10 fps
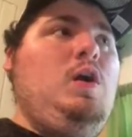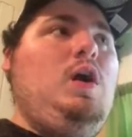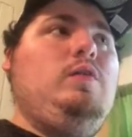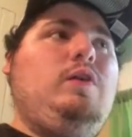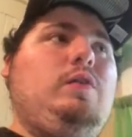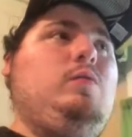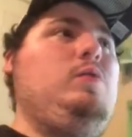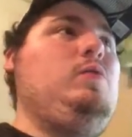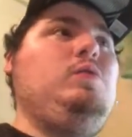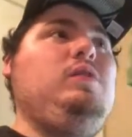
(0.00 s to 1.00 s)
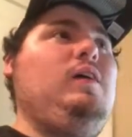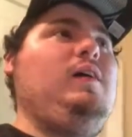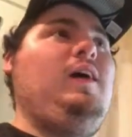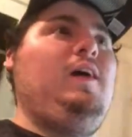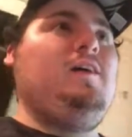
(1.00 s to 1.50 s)
I was like, what the
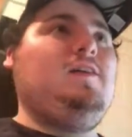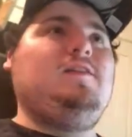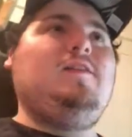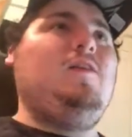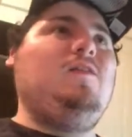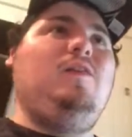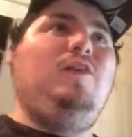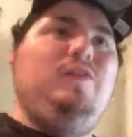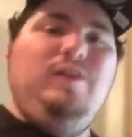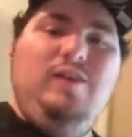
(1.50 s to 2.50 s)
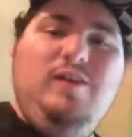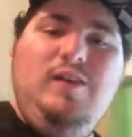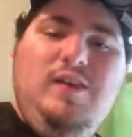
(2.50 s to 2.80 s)
heck is going on here?